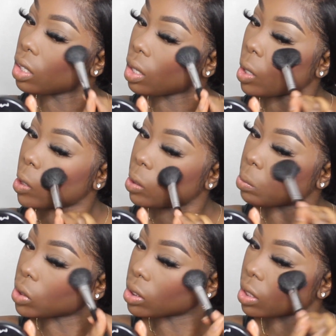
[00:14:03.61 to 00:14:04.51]
I'm
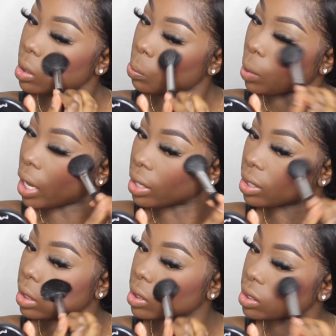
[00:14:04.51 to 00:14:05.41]
applying some blush
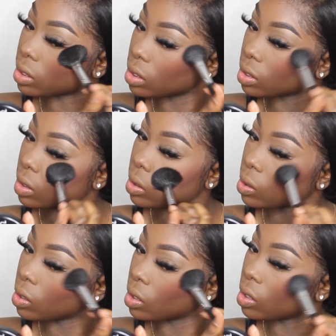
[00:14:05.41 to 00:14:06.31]
over my contour to
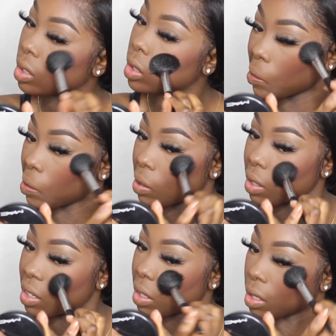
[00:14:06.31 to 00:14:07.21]
just add some
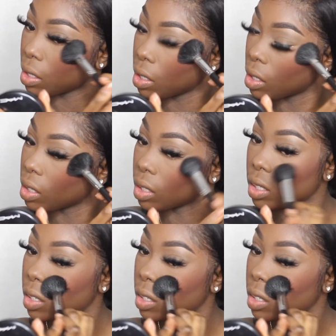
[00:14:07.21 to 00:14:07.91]
color to my face.